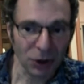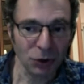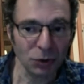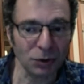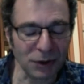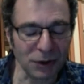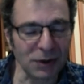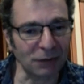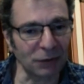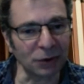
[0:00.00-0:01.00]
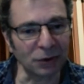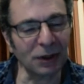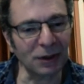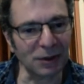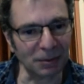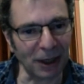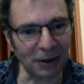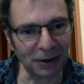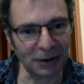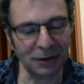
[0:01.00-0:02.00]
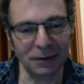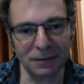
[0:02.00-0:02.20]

you'll discover new things about it,